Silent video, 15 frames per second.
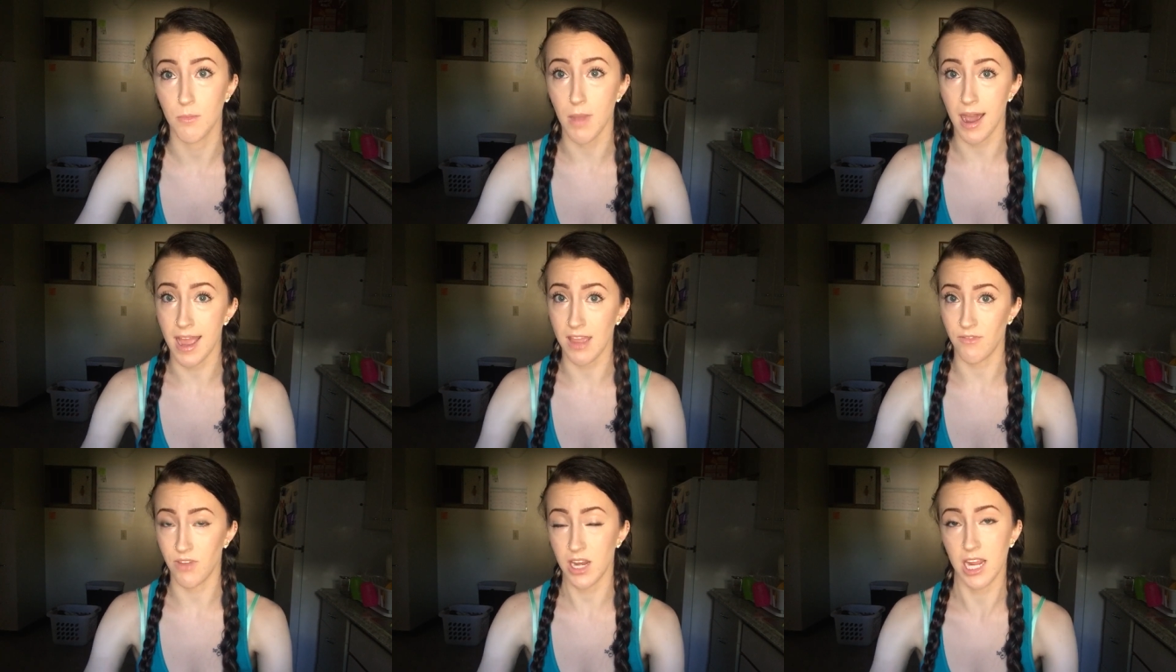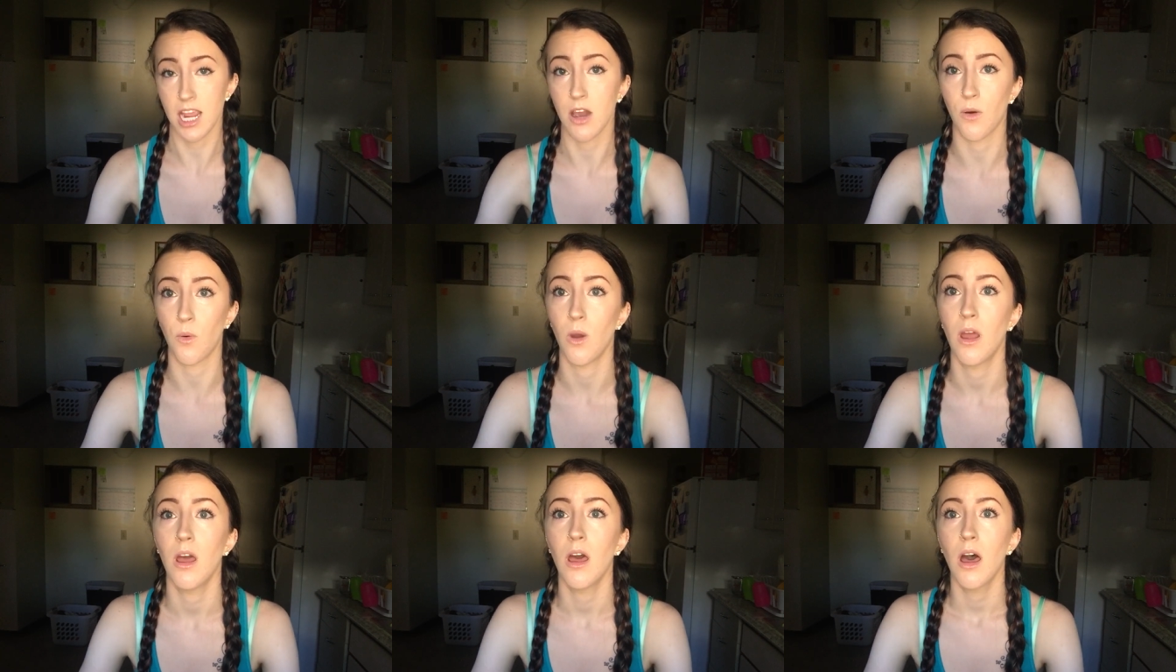my
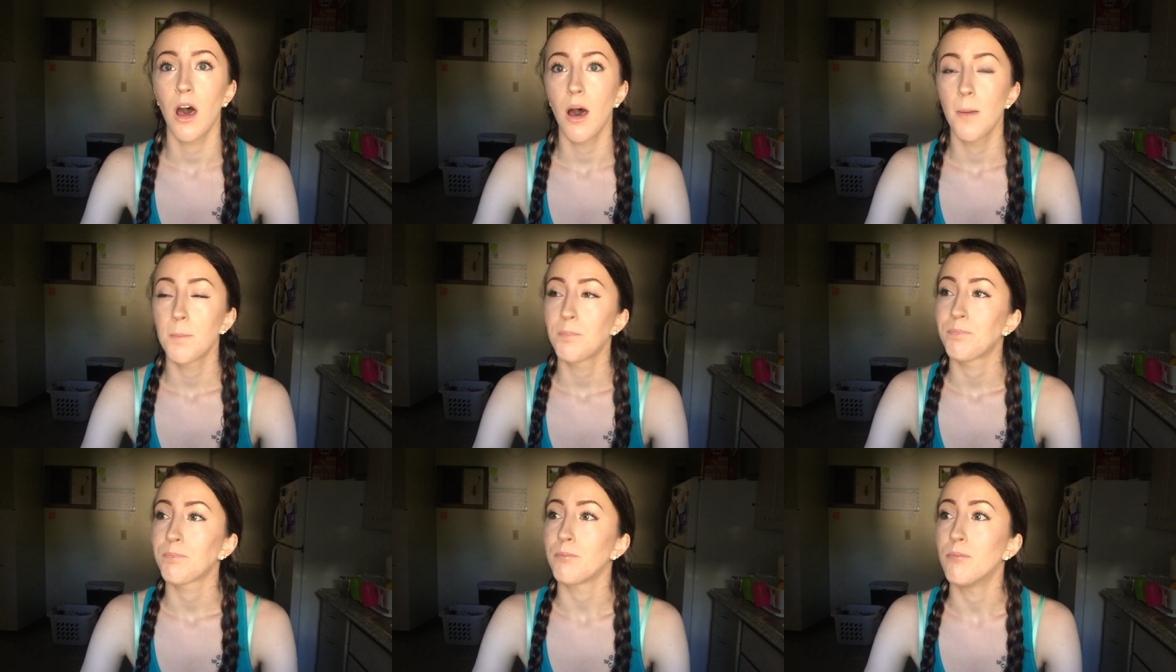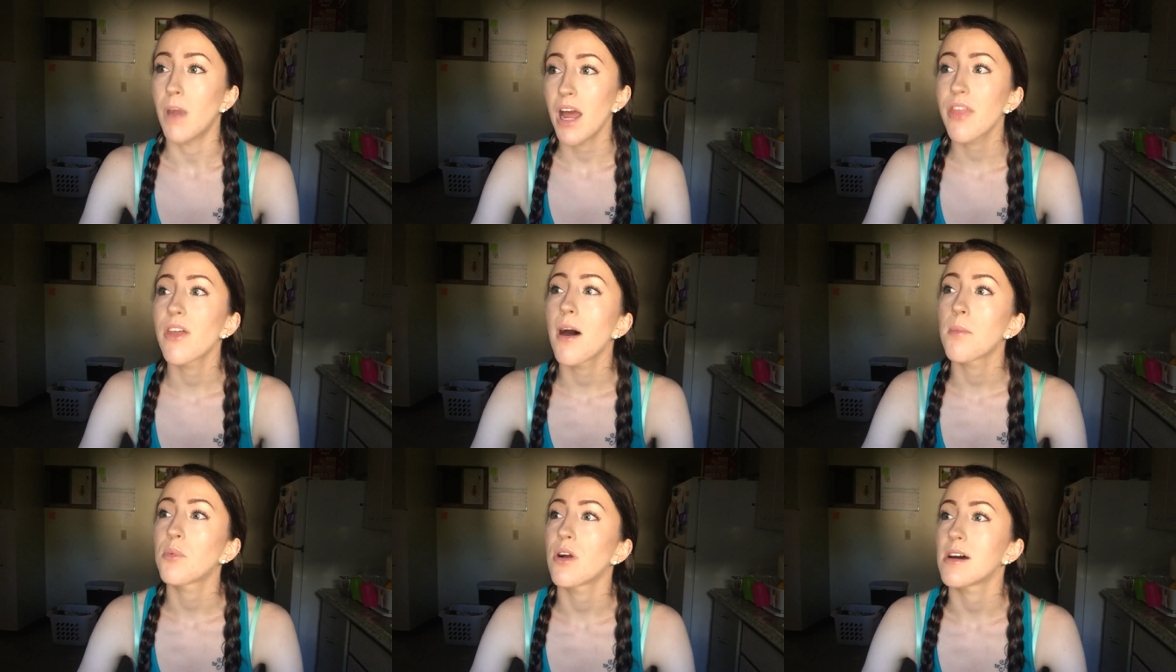video, my
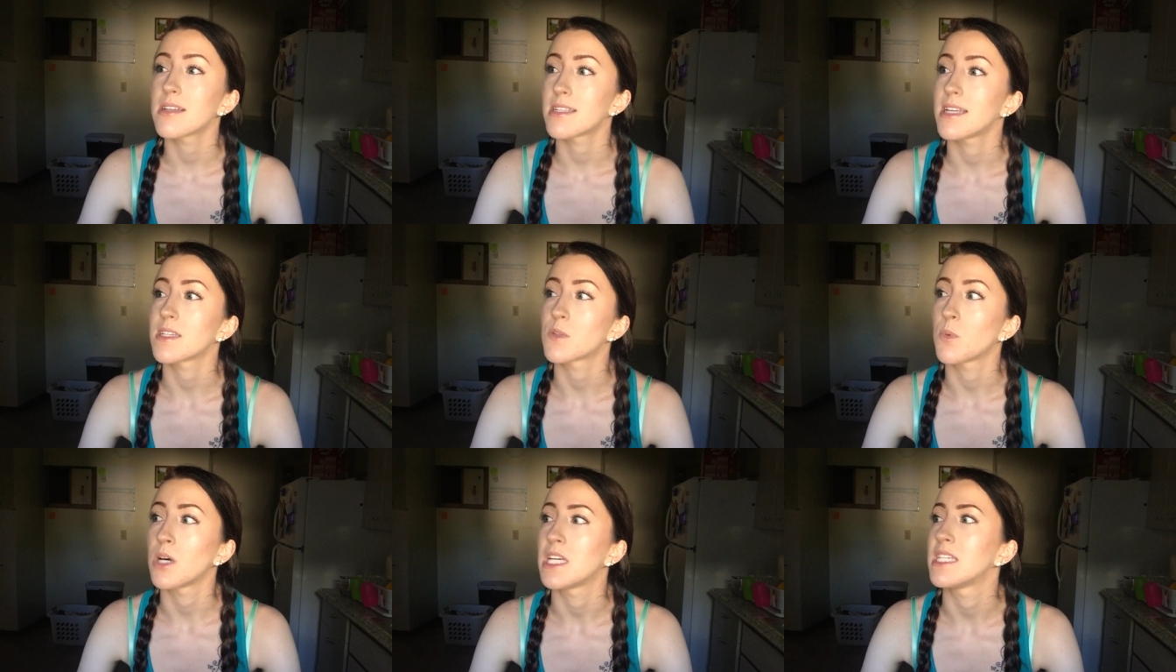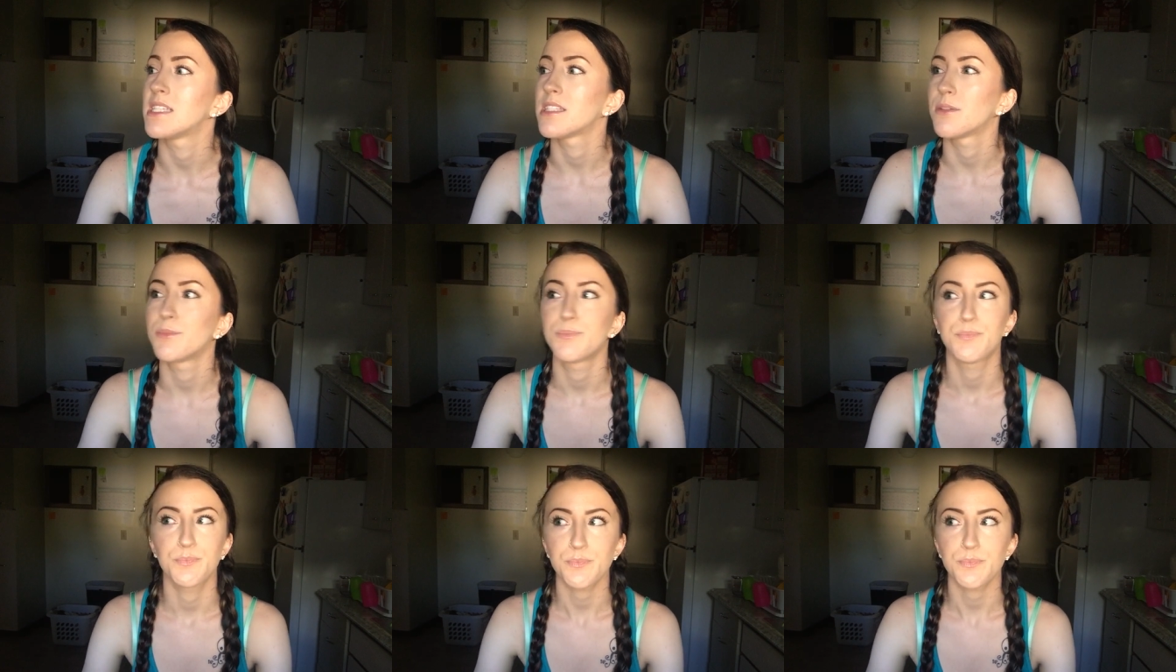thought process was,